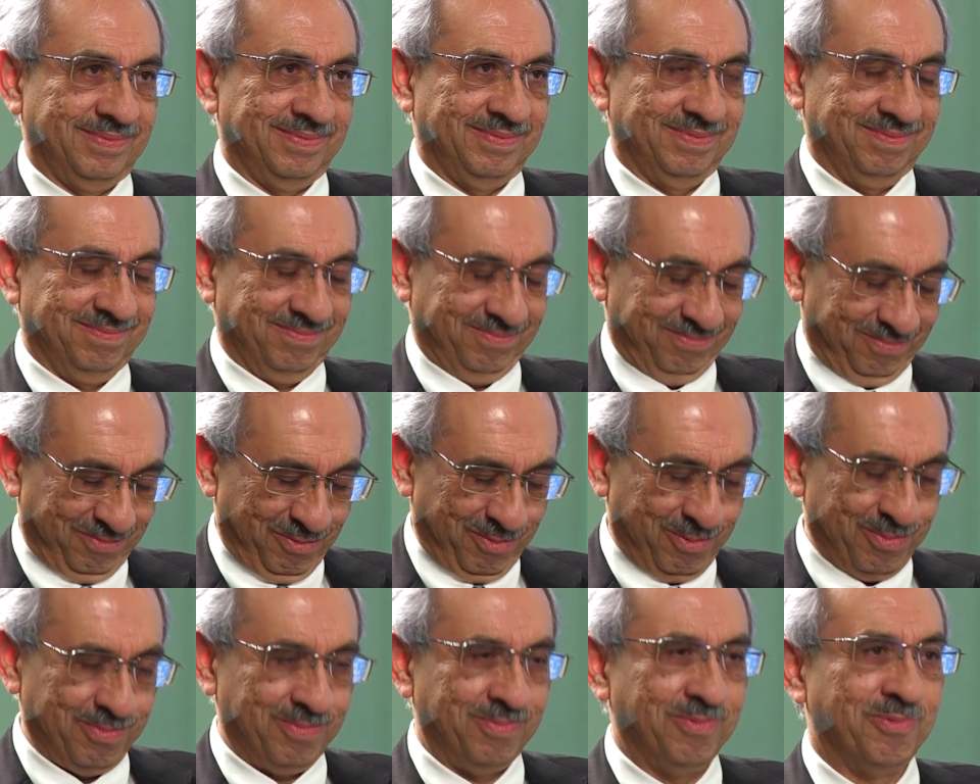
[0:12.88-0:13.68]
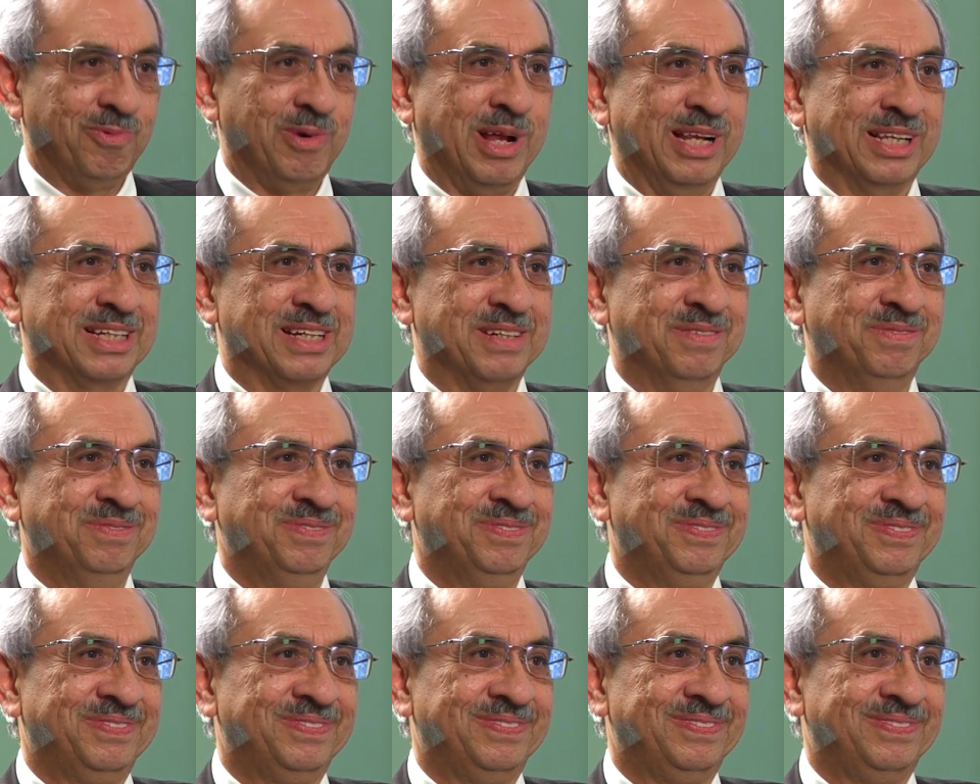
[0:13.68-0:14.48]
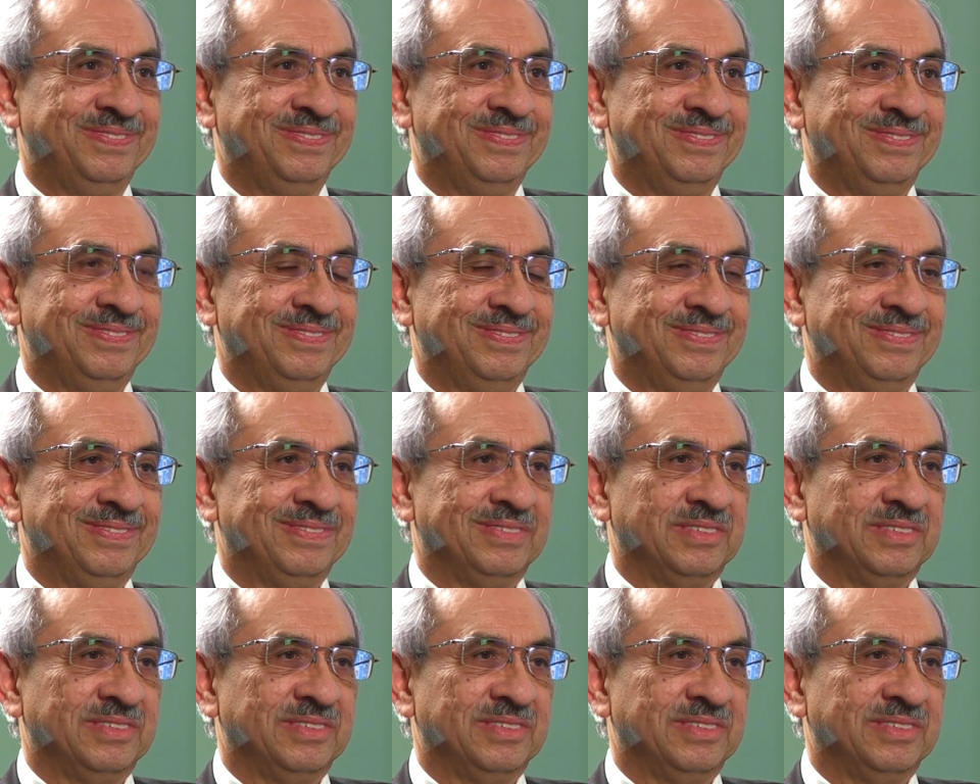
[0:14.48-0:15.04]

us. How has the CEO's